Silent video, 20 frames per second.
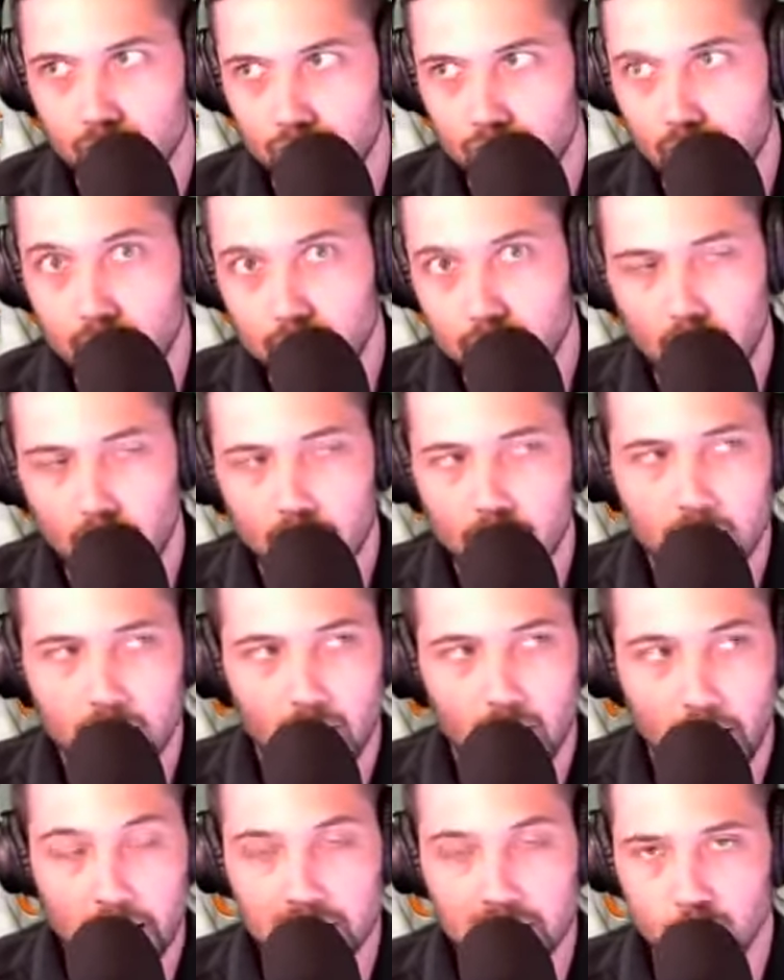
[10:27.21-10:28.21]
running
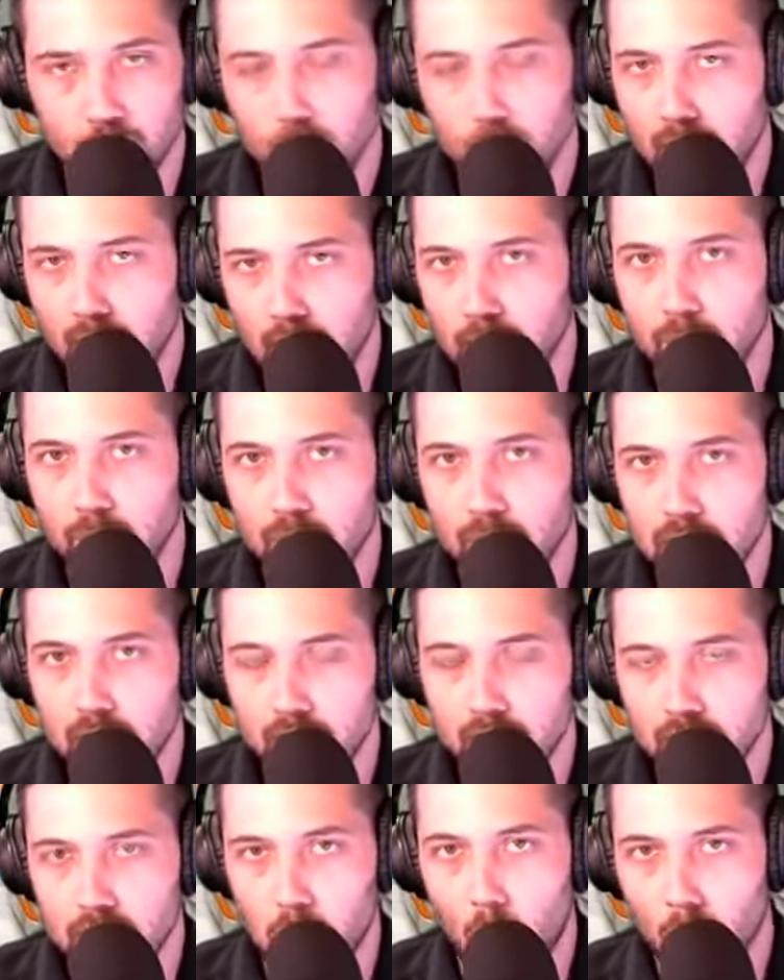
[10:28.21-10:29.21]
back, I guess it would be AP
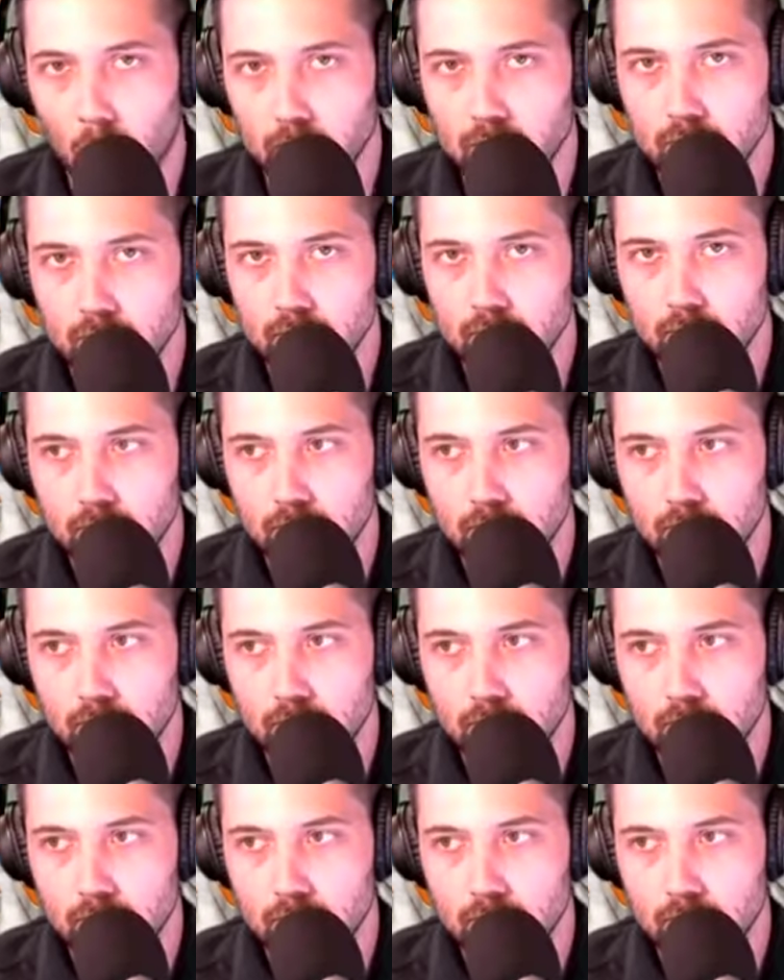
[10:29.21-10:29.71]
at this moment.